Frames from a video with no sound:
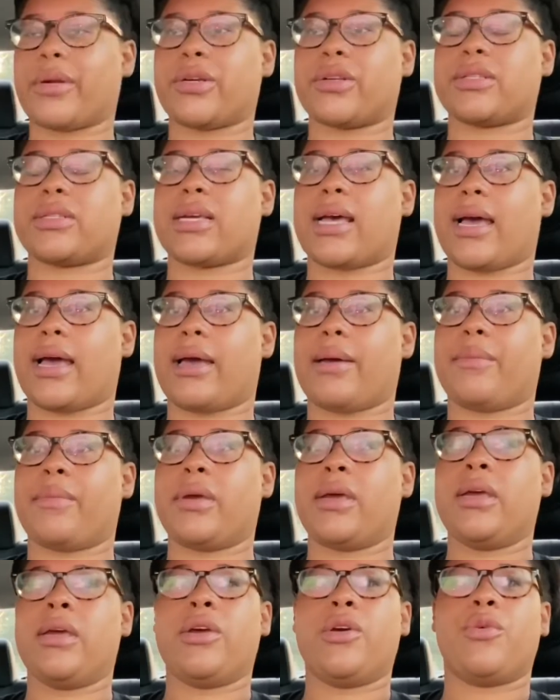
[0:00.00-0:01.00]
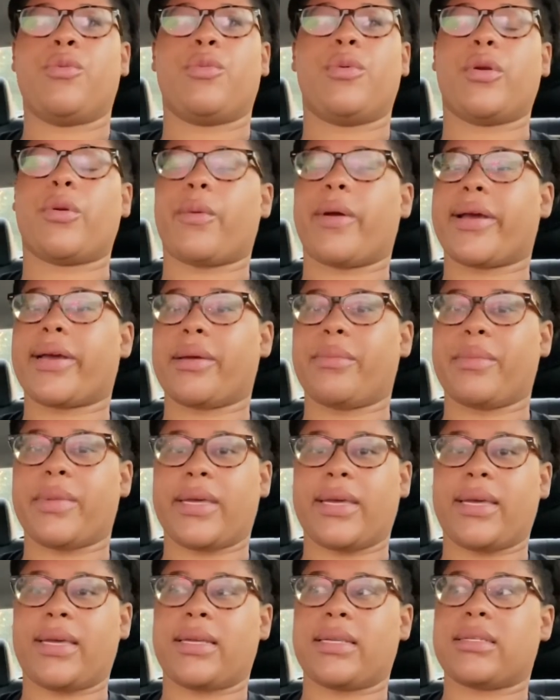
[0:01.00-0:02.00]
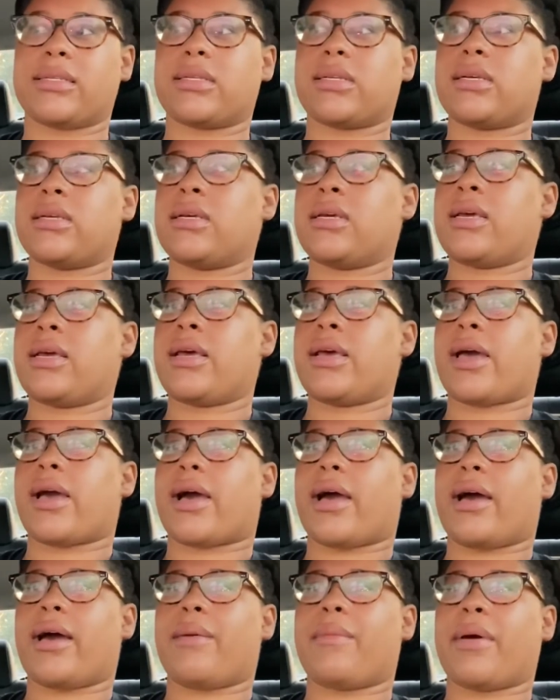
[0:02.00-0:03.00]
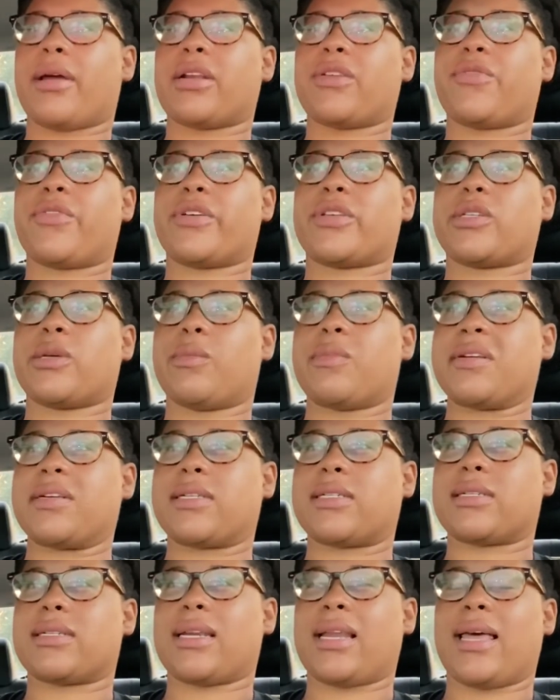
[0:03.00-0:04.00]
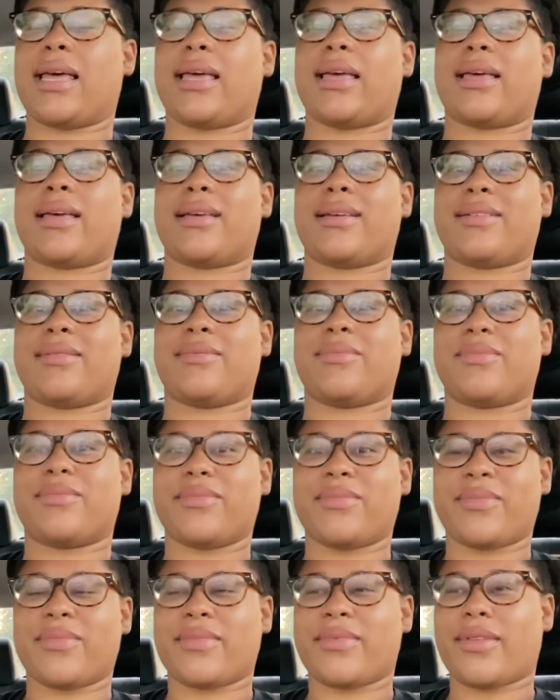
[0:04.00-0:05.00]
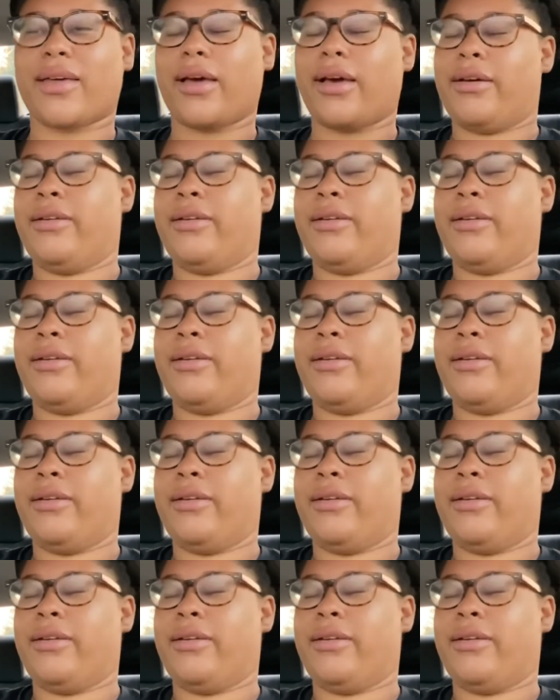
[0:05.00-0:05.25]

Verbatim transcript: time would recommend. Um, I just feel so much like uh,